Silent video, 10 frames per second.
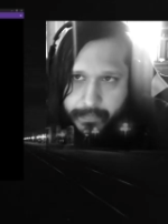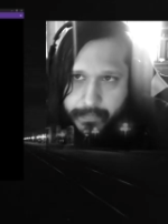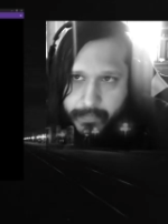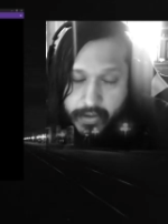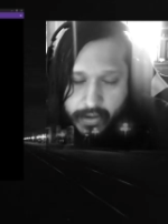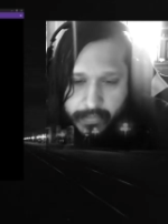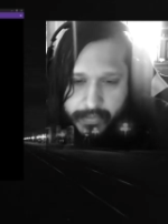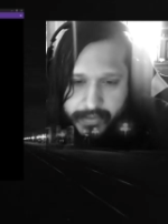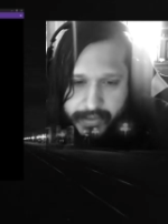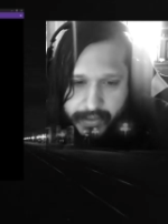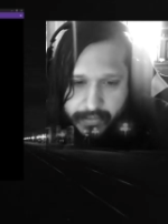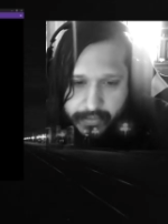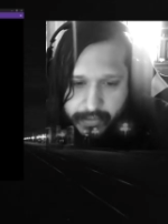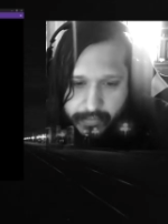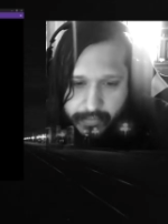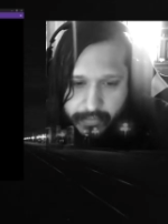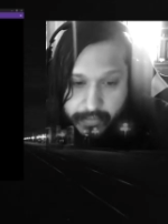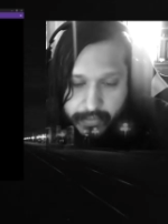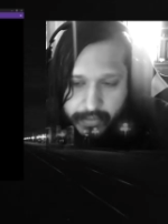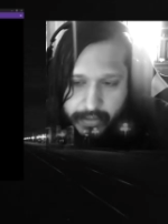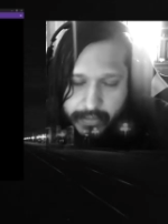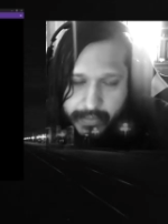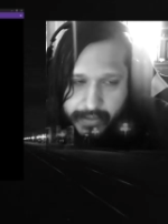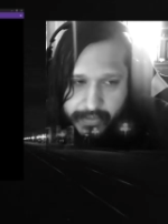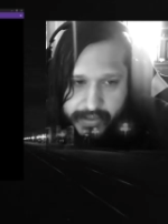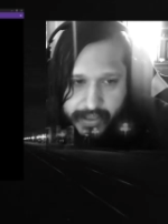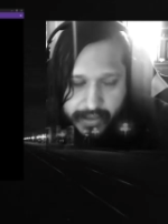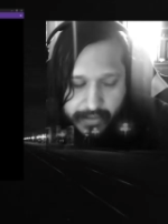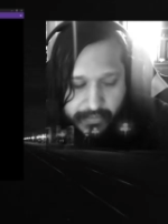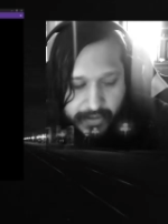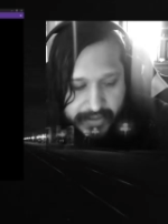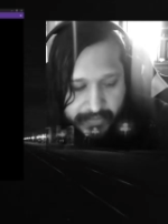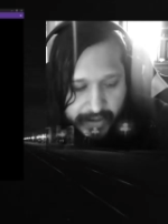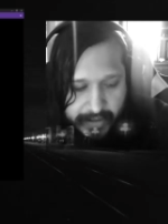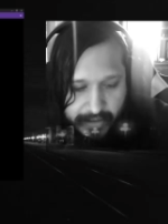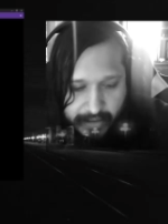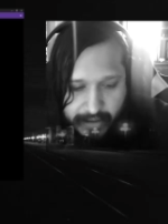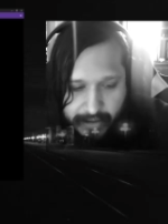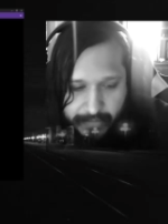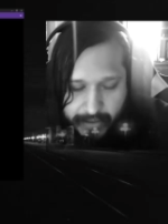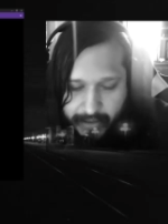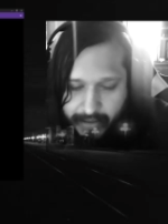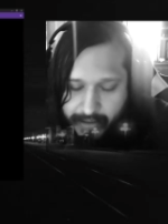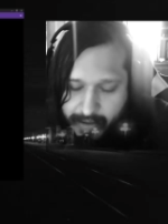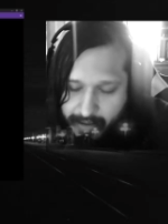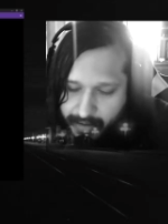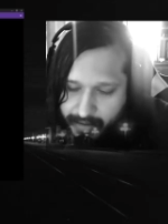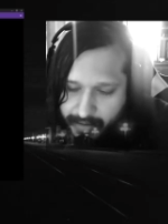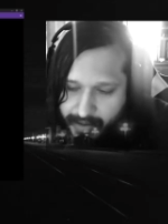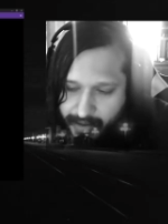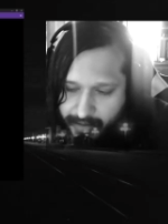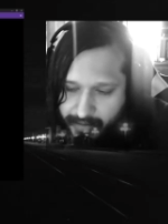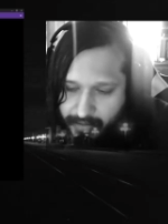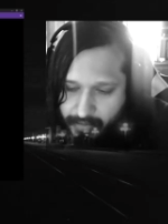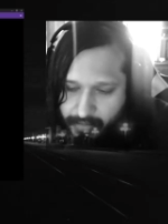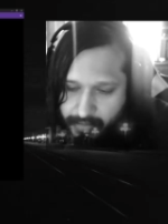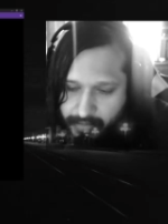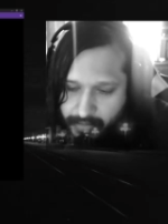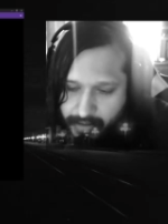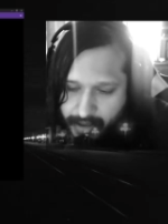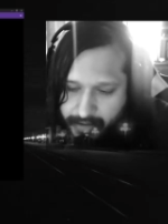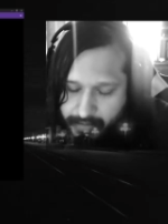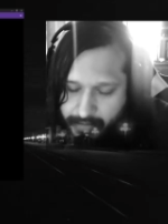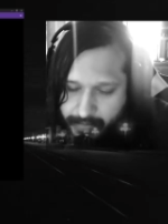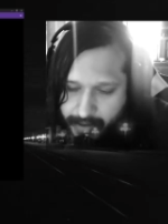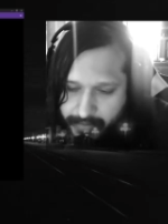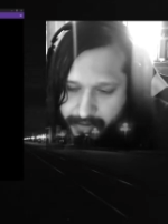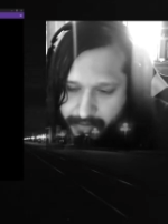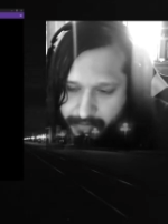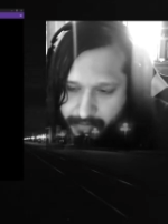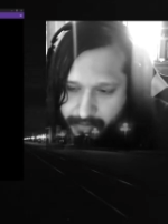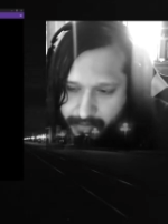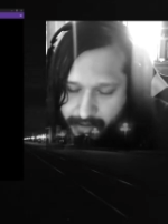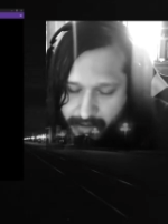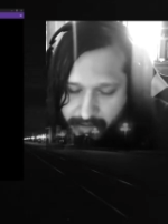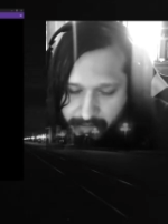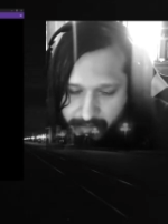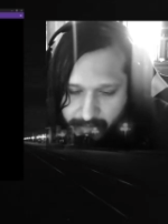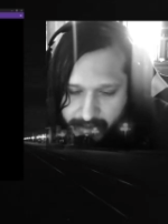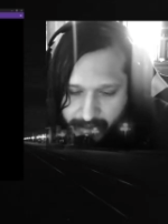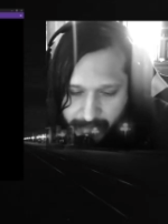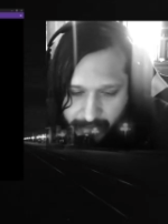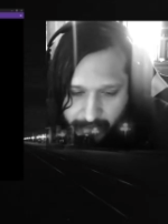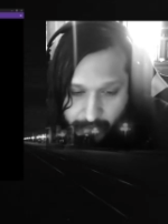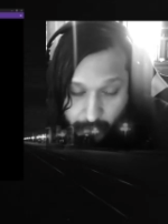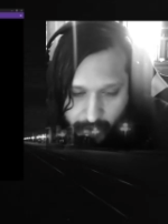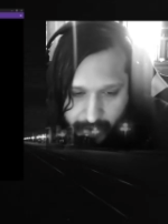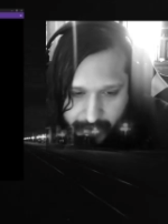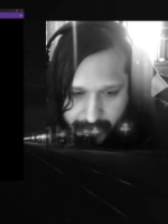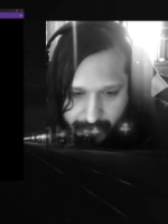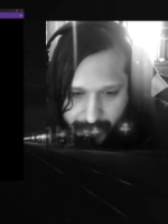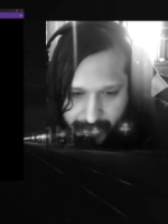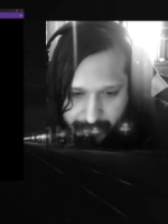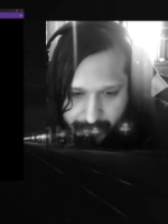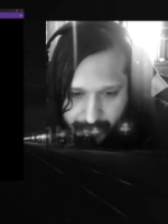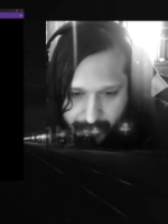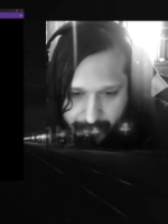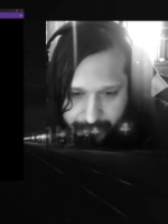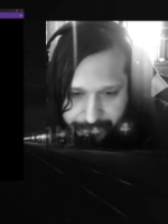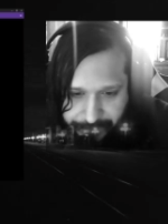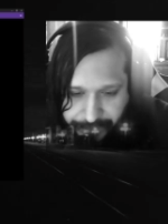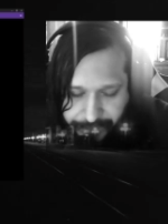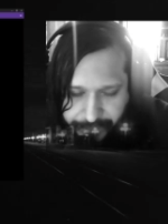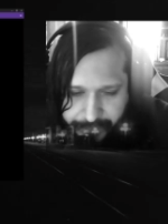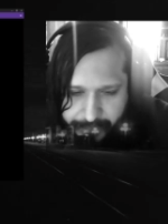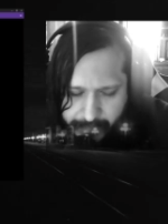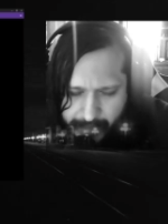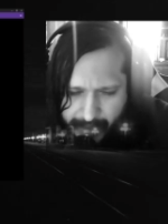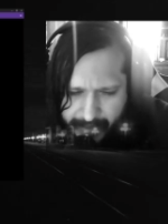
you almost did, or you, you even if you say you falsified the thought, but like that you you thought you were about to, or you thought you something you were onto the possibility, and